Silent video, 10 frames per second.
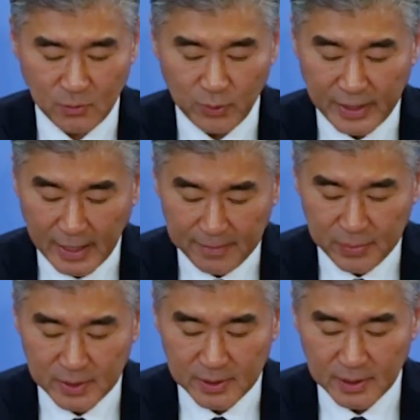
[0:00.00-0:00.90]
We have
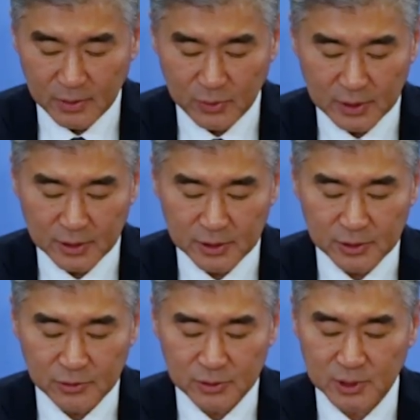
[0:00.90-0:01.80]
been and will
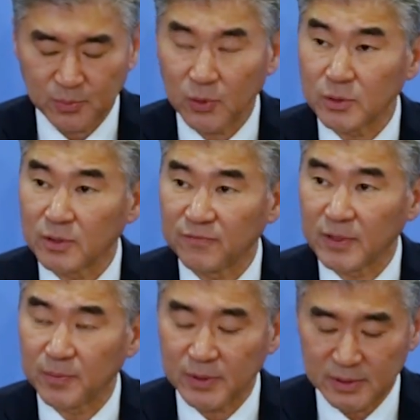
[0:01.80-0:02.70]
continue to support the
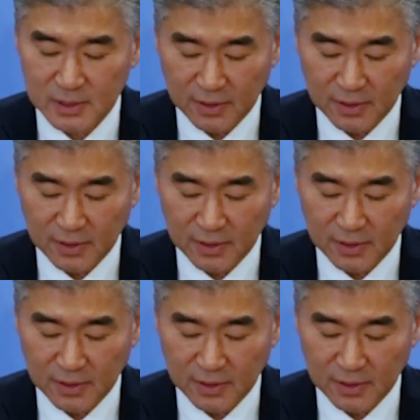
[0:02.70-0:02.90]
Philippines